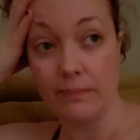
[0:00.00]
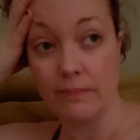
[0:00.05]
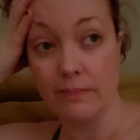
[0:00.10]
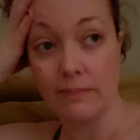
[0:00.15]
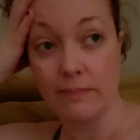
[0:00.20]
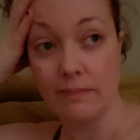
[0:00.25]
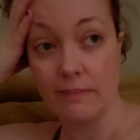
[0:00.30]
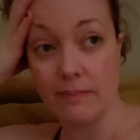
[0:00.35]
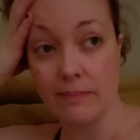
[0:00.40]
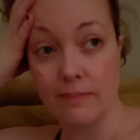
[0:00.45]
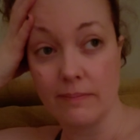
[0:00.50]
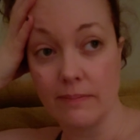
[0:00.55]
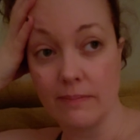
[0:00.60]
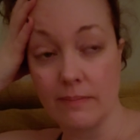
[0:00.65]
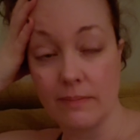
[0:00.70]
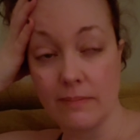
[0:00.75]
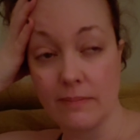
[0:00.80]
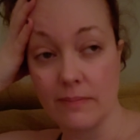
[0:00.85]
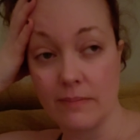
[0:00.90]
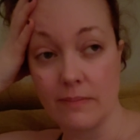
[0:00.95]

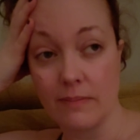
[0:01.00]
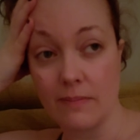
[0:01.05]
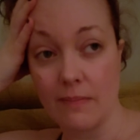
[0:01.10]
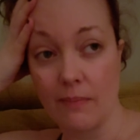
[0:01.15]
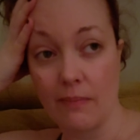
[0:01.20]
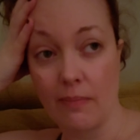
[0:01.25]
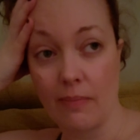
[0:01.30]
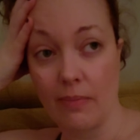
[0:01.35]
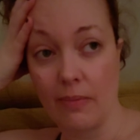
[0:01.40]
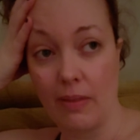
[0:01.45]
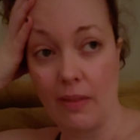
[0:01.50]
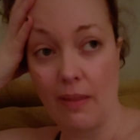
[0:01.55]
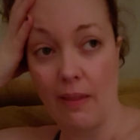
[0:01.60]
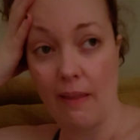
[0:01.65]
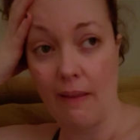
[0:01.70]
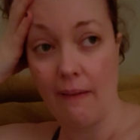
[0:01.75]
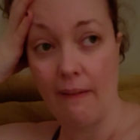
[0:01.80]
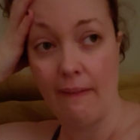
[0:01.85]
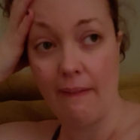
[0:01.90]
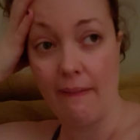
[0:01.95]

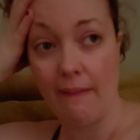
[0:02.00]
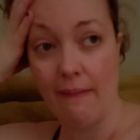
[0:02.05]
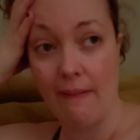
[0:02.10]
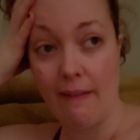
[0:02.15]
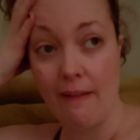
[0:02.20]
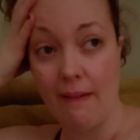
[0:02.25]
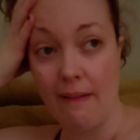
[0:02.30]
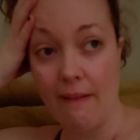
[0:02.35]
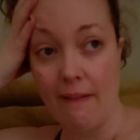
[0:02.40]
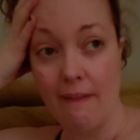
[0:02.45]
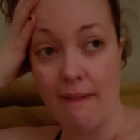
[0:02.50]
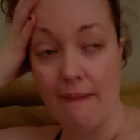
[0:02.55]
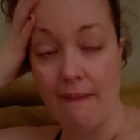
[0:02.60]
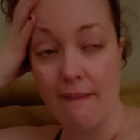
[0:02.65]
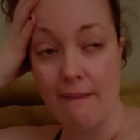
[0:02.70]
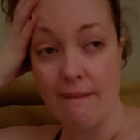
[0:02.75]
(silence)